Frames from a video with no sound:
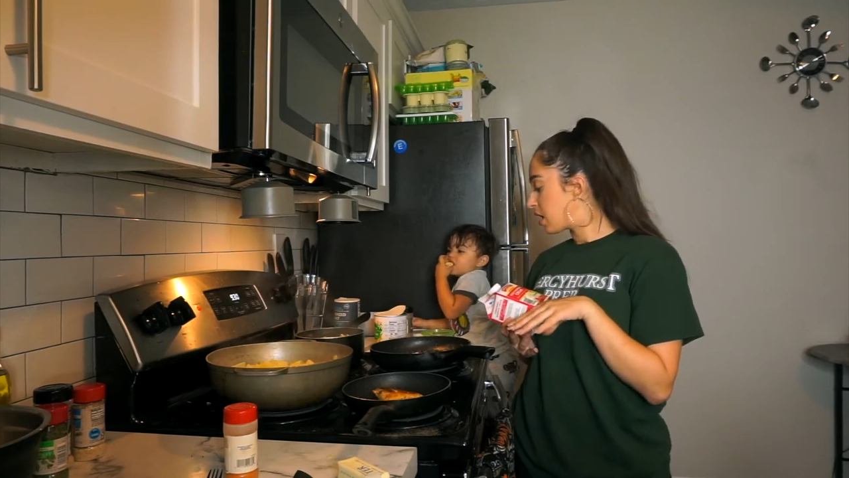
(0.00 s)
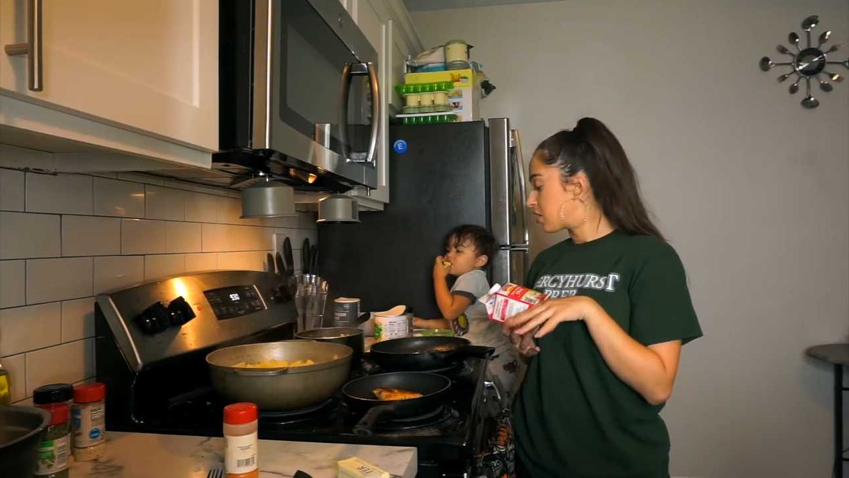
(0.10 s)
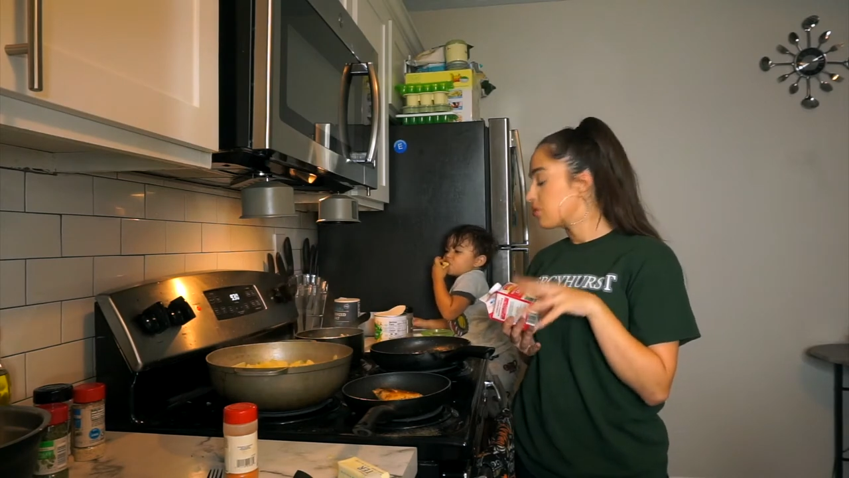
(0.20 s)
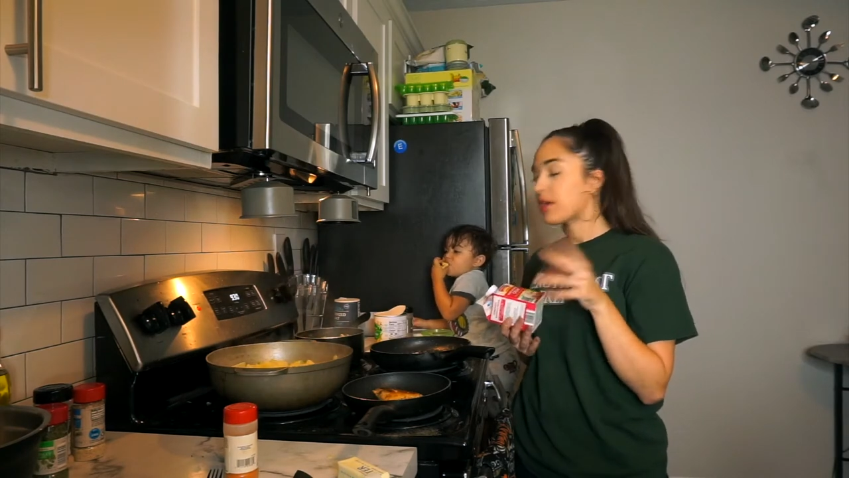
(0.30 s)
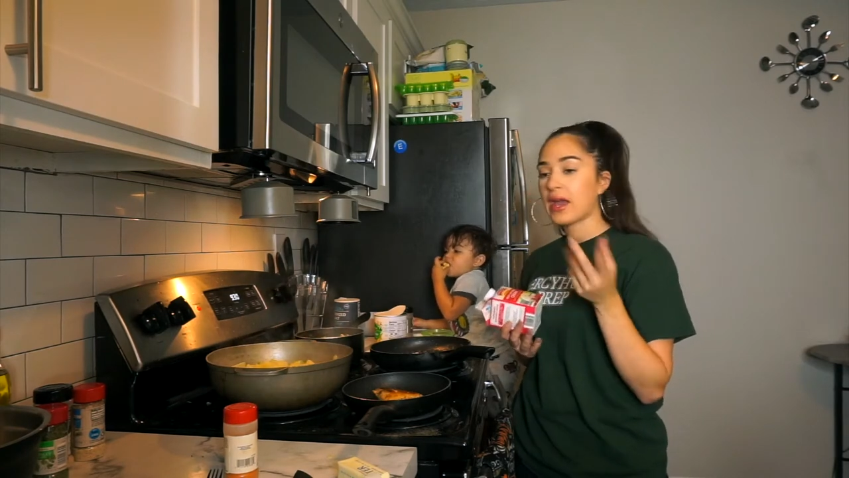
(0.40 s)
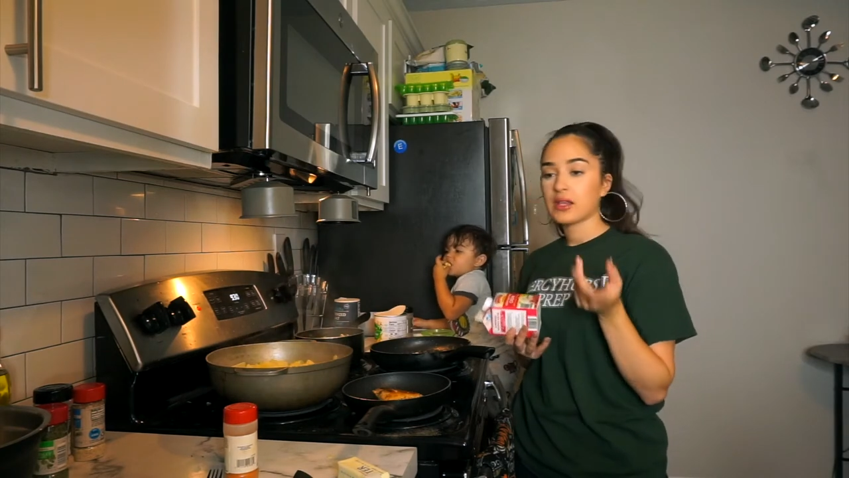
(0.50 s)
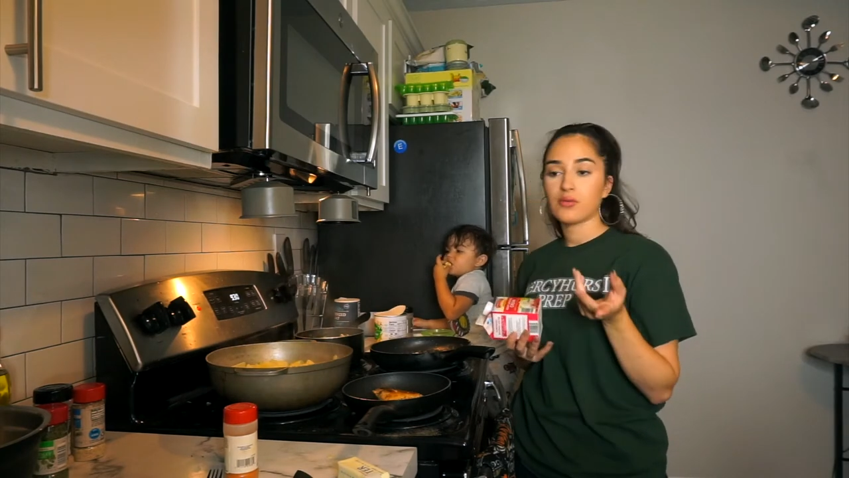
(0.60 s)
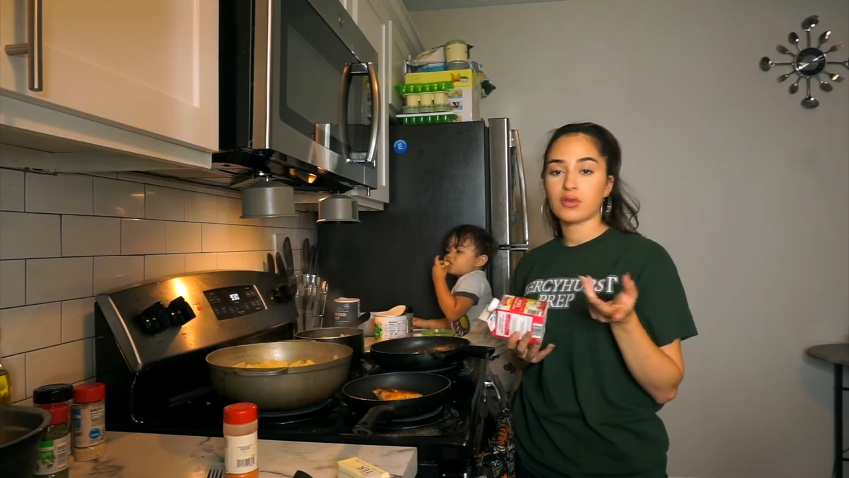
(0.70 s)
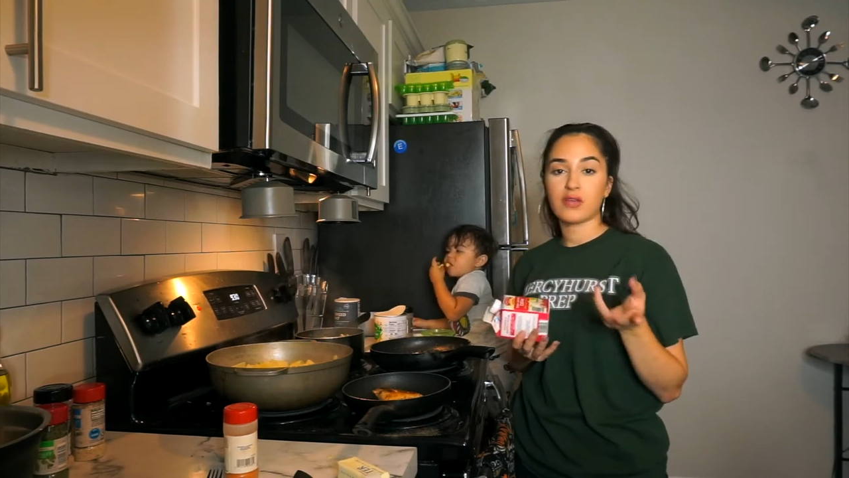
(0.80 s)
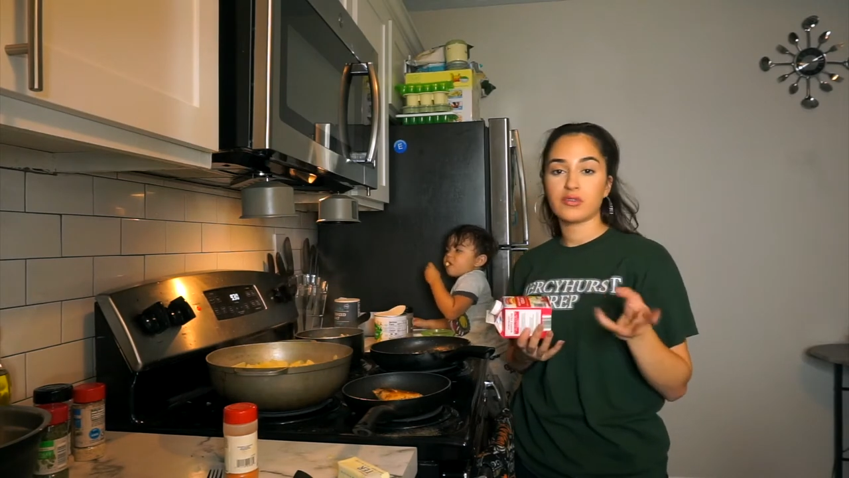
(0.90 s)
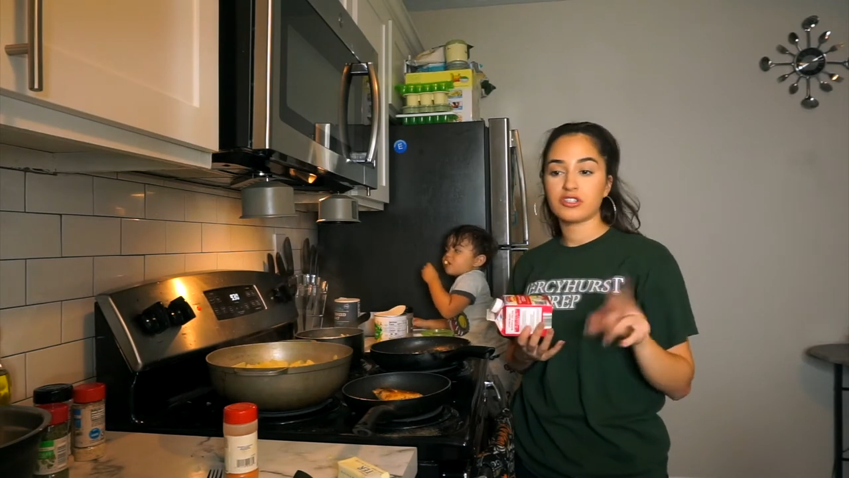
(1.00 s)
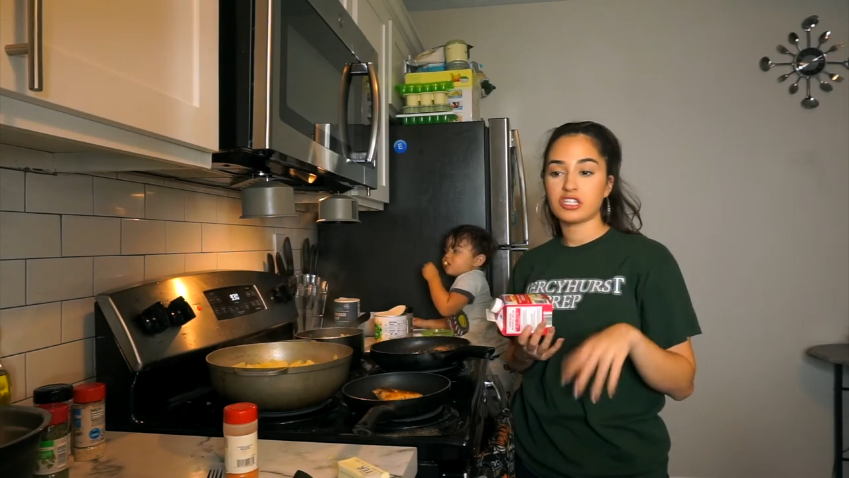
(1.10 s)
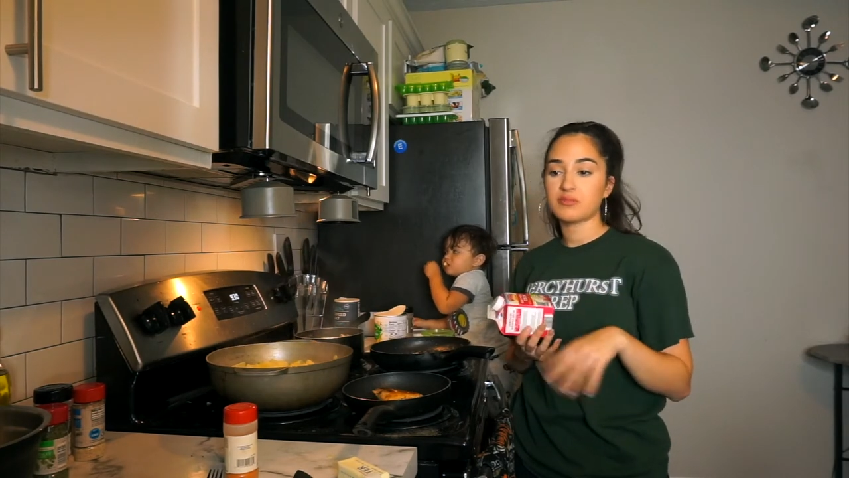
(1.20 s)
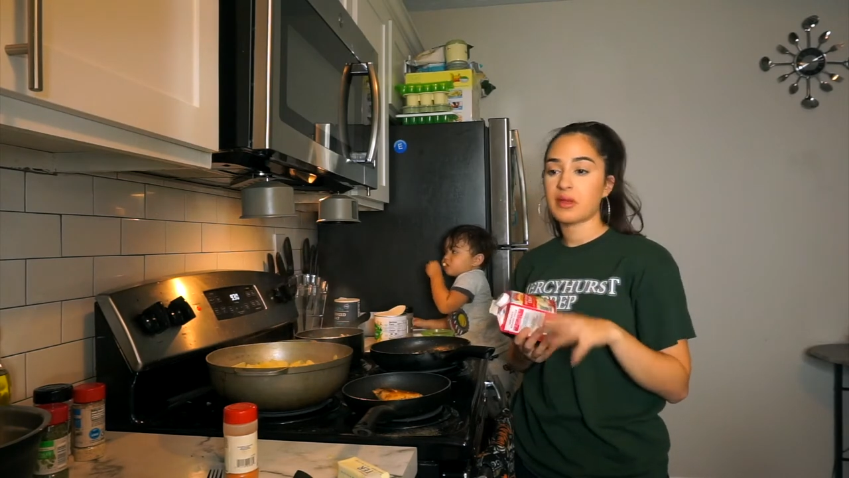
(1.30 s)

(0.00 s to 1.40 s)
You can add in whatever cheese.